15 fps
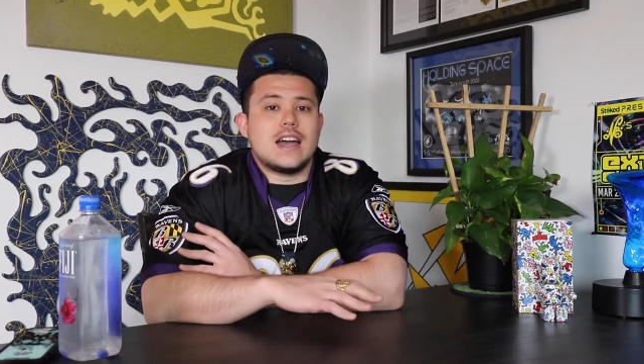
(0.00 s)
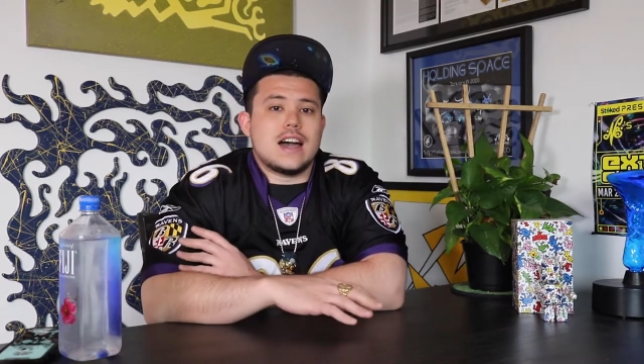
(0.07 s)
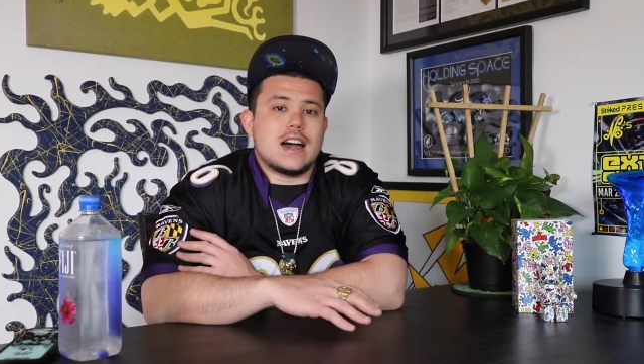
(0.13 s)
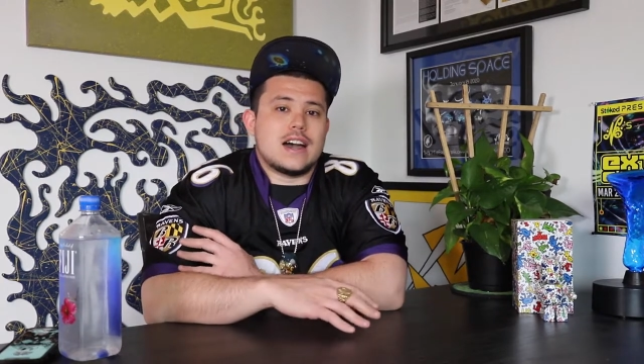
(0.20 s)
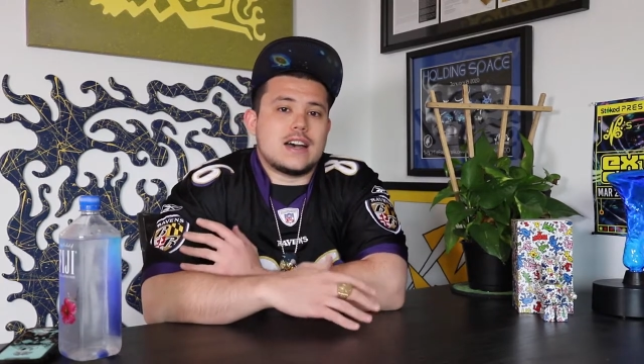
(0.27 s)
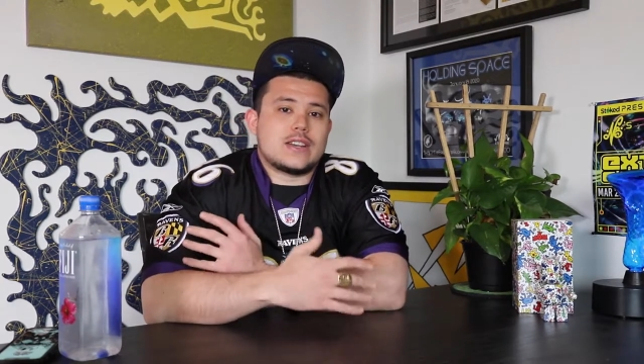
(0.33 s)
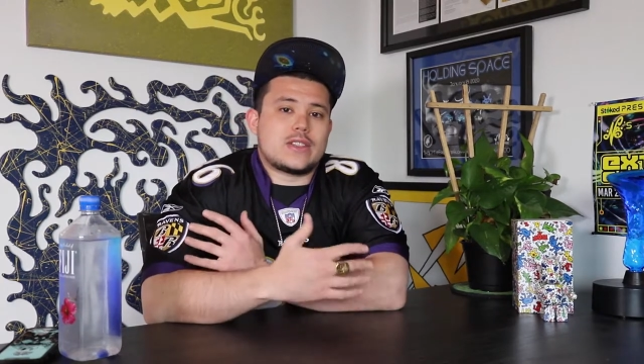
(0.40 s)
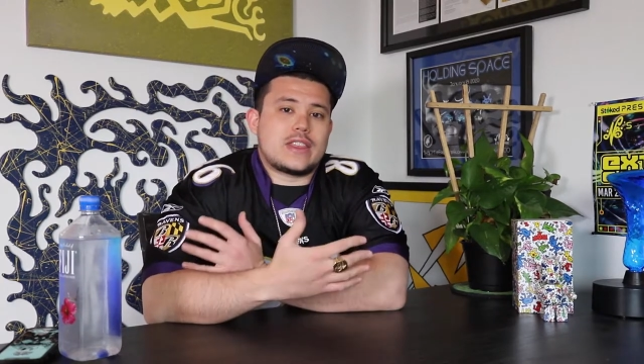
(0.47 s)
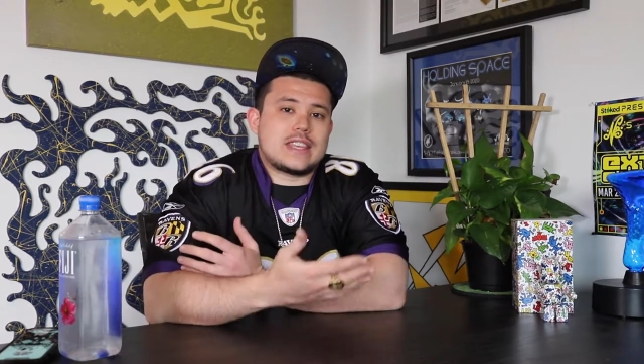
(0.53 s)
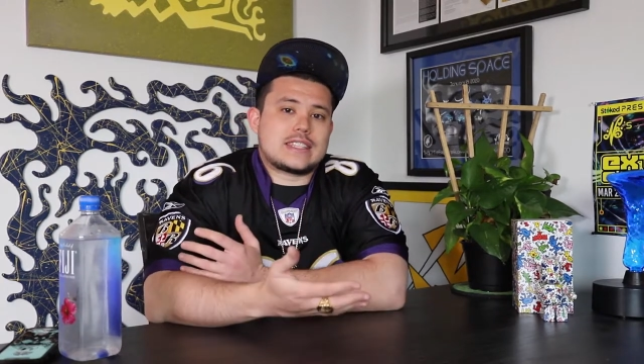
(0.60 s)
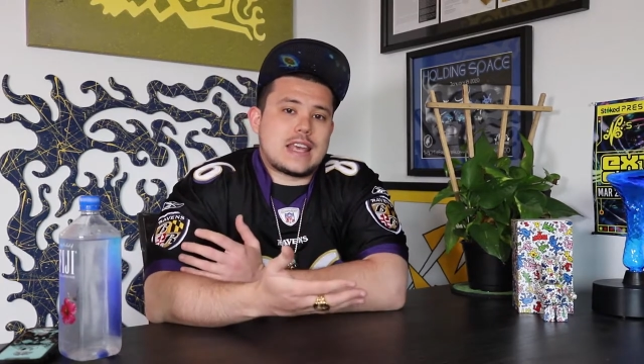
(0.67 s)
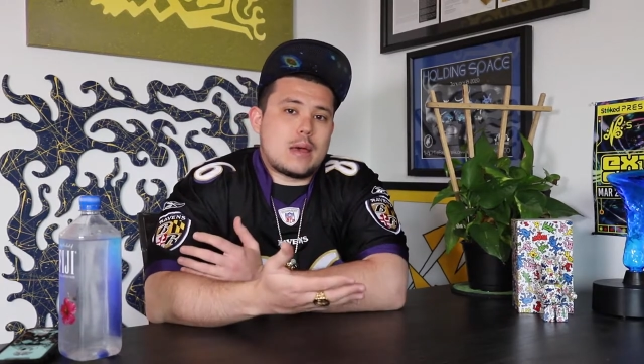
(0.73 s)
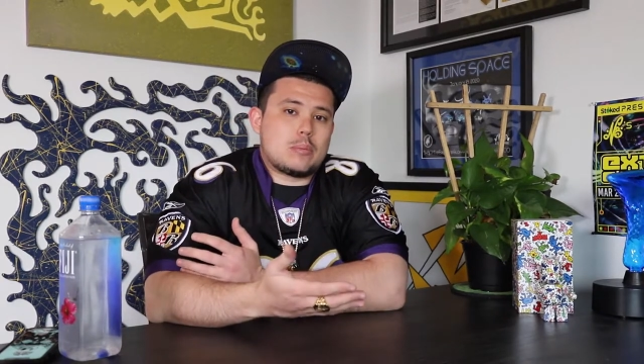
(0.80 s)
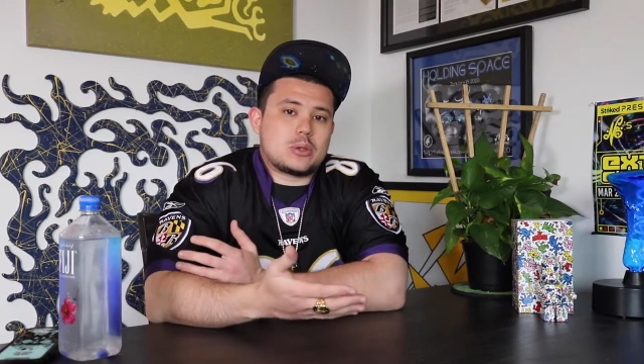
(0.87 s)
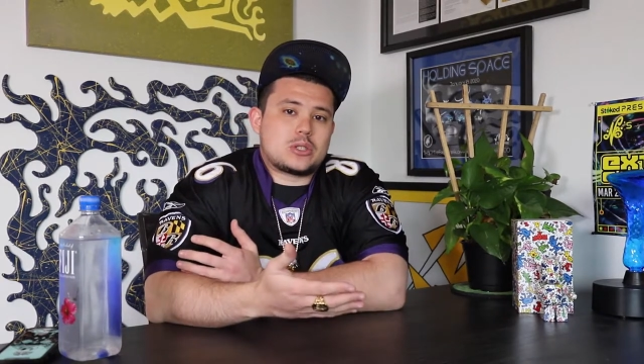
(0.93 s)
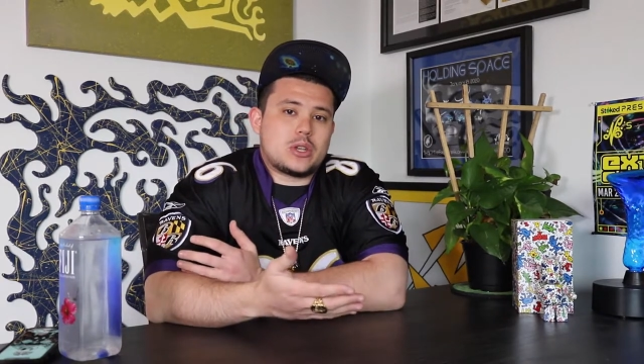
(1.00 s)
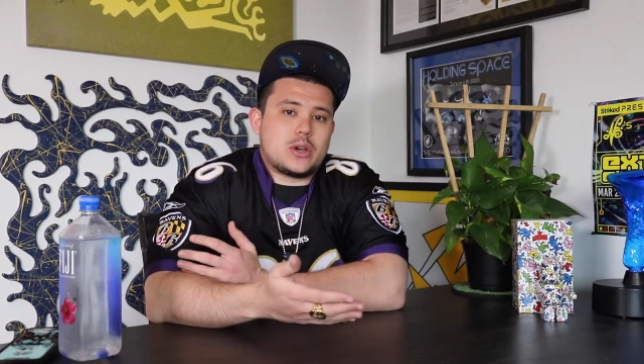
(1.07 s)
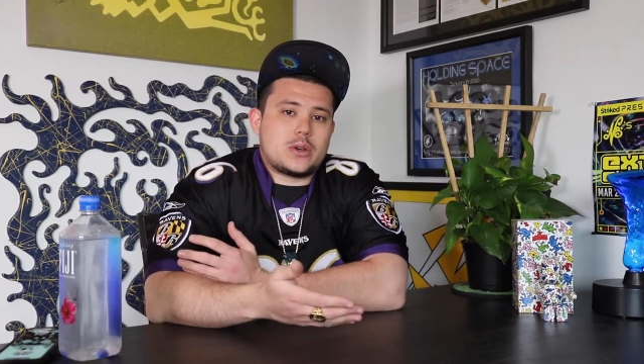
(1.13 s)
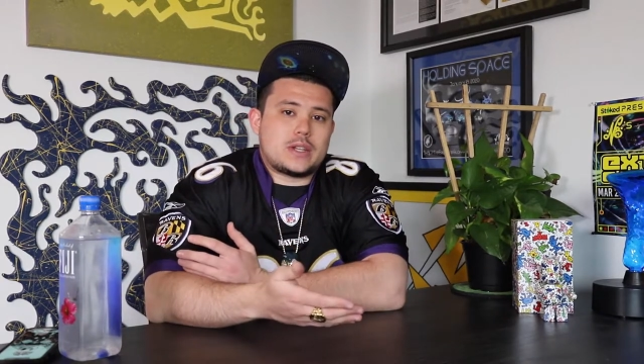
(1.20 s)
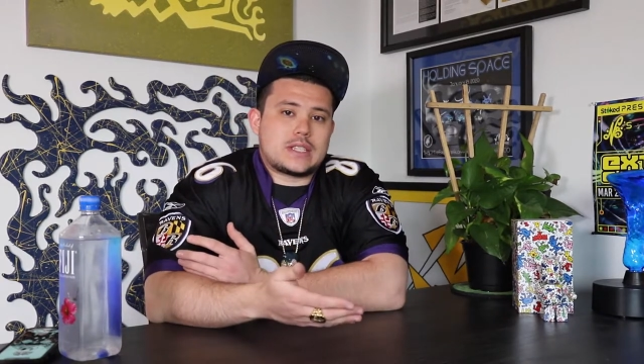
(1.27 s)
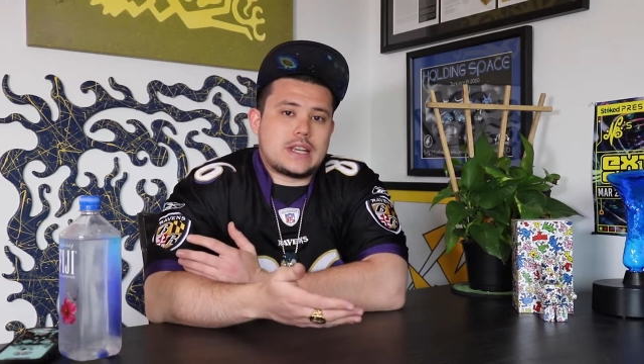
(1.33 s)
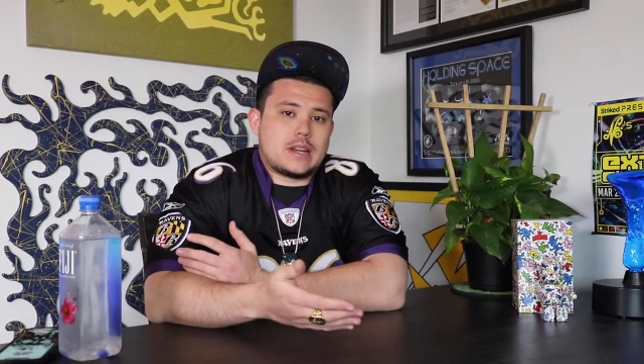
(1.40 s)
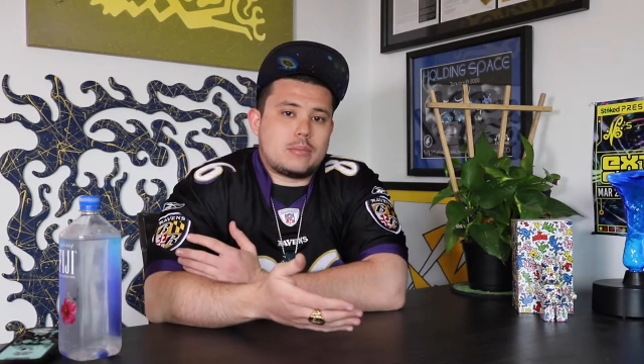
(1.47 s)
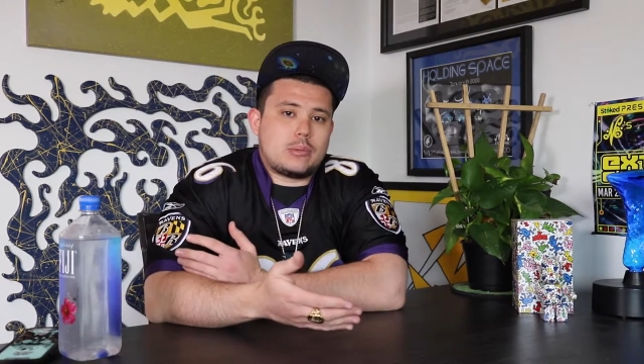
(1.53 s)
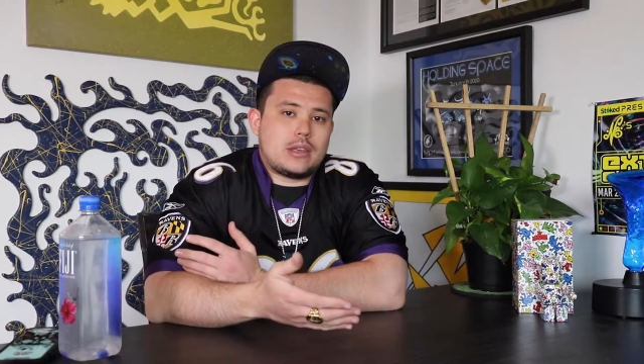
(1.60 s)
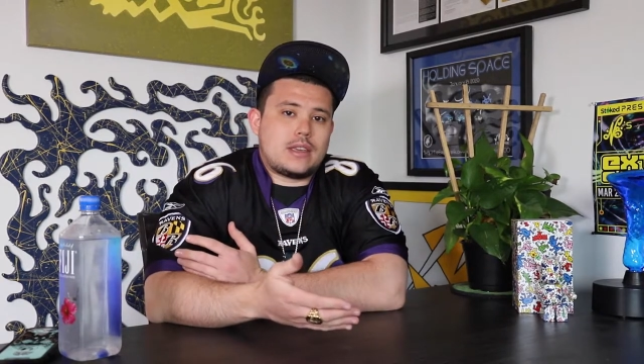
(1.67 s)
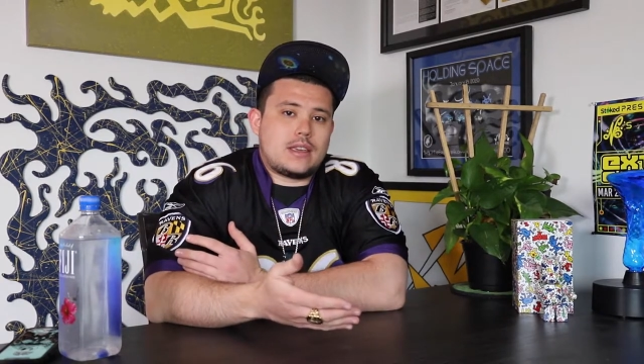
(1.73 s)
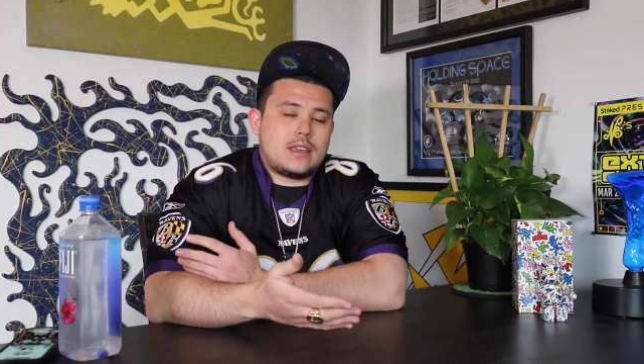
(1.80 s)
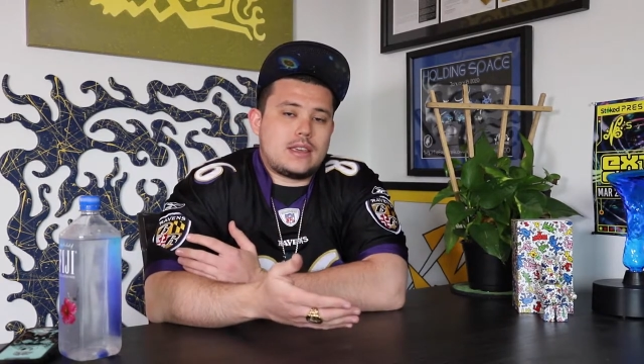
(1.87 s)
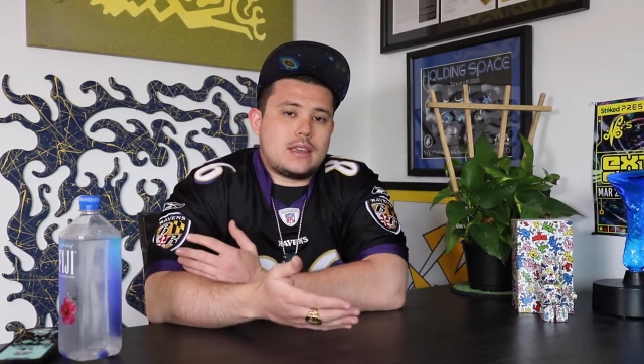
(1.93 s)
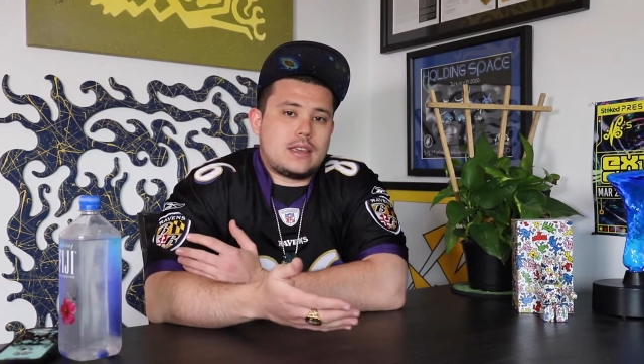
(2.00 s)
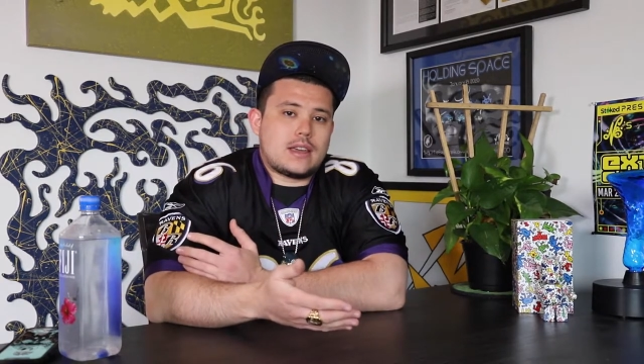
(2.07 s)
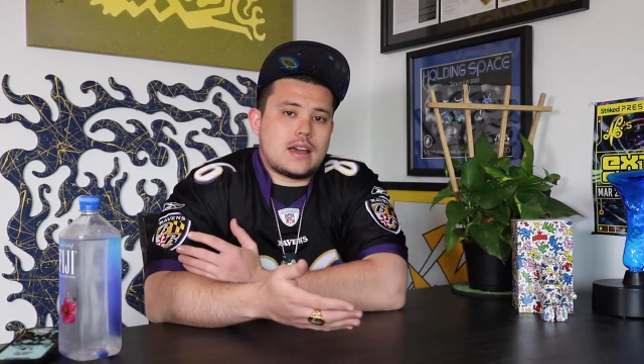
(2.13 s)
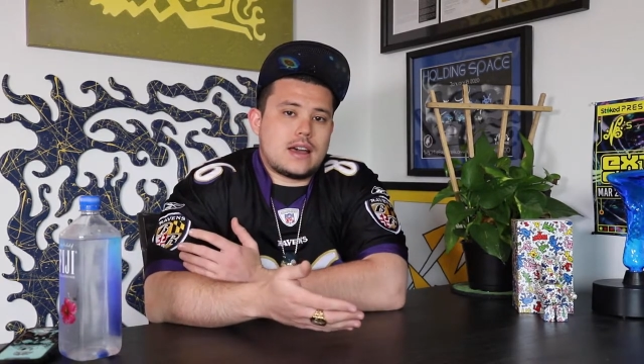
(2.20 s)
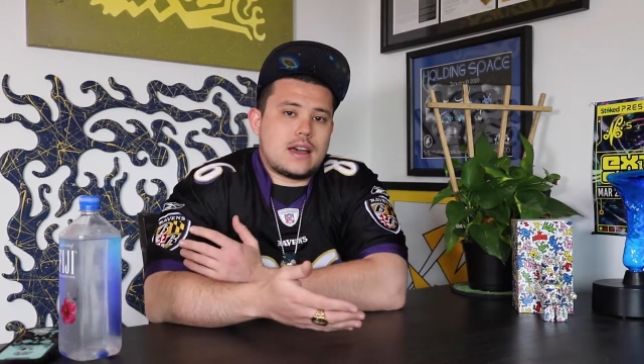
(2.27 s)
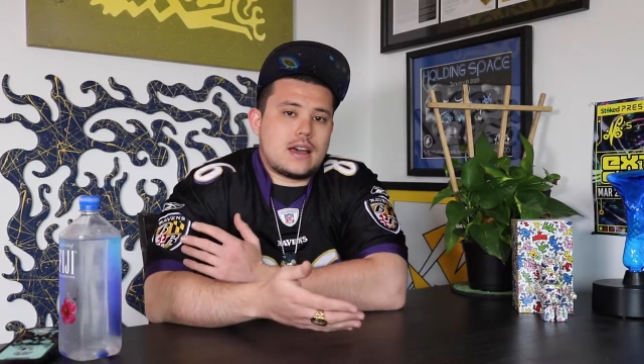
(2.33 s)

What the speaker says: This episode is going to be